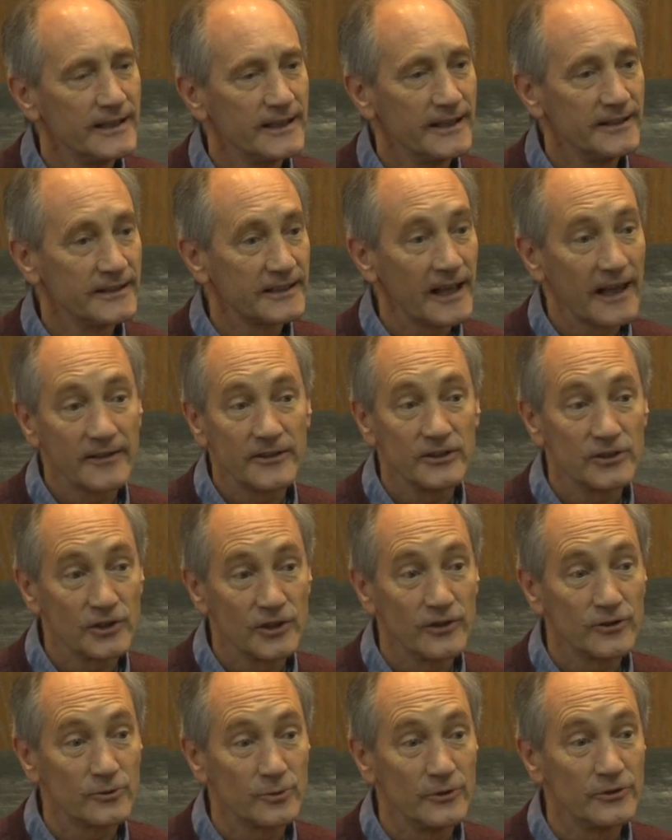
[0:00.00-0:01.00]
in the Catholic
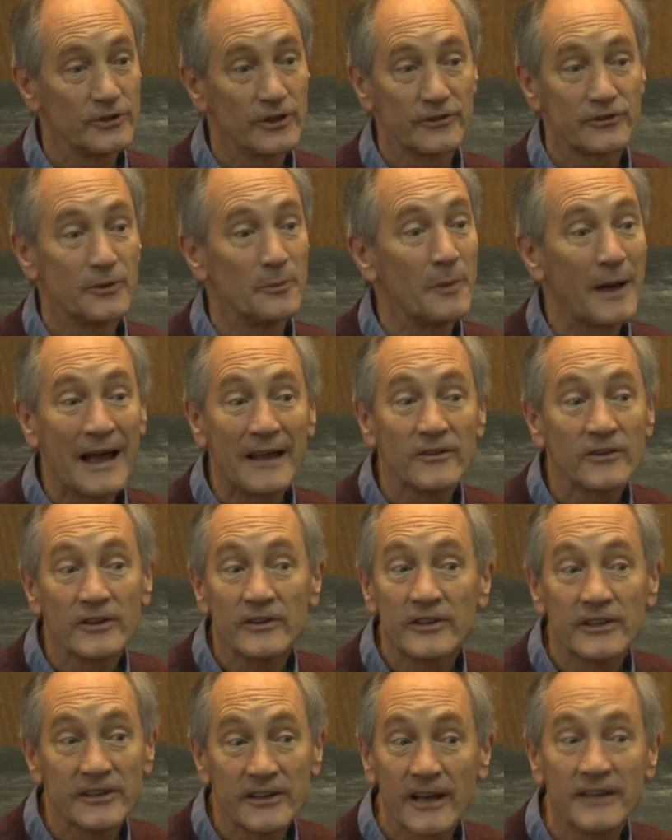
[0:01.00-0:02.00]
Church was just
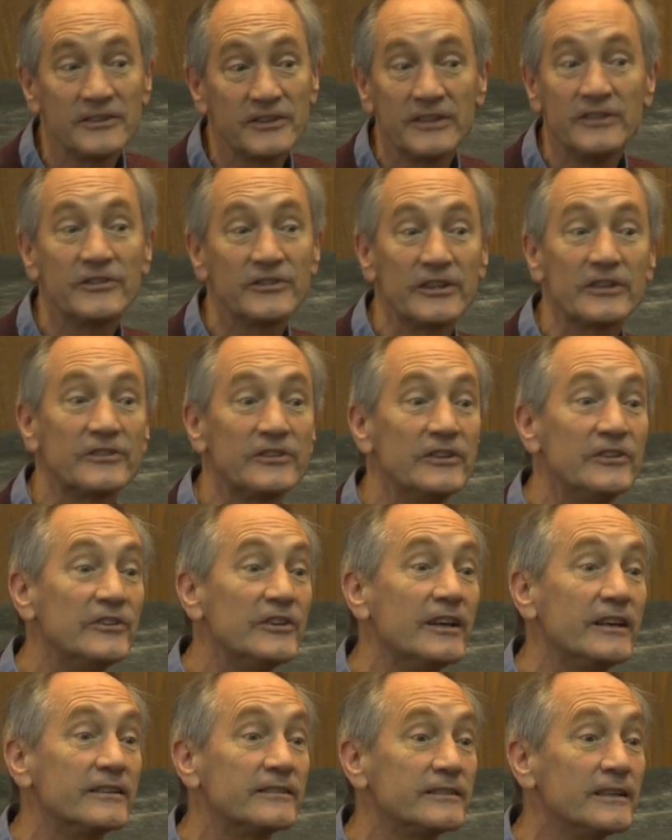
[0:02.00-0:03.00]
abandoned in
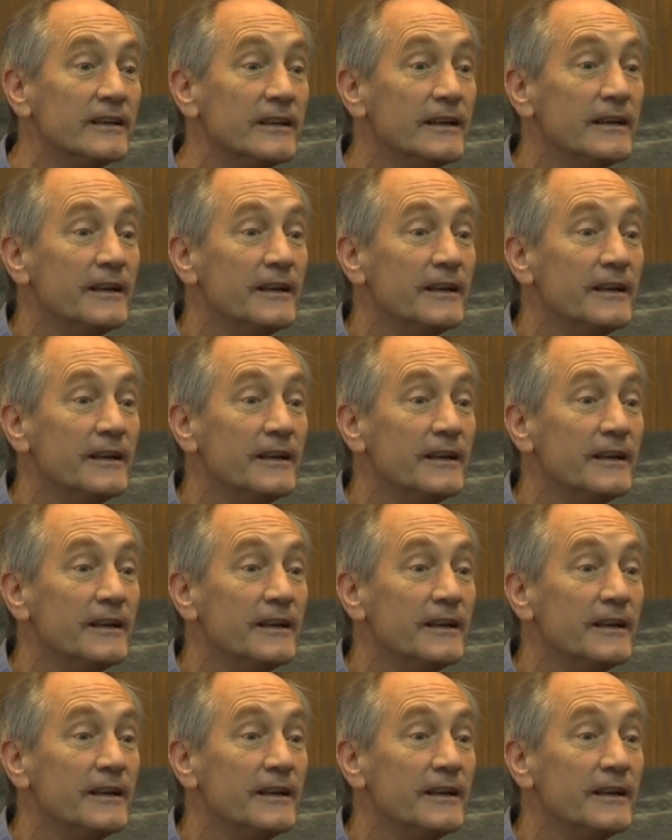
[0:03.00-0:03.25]
1966.